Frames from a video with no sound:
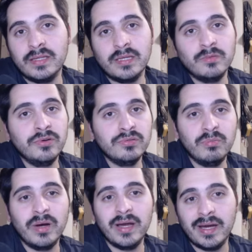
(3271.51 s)
and I'm going to
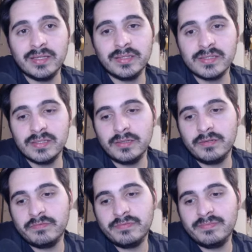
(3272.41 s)
buy Anderson
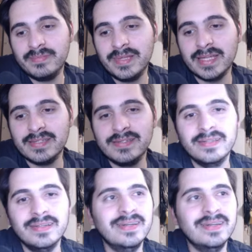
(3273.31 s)
if that's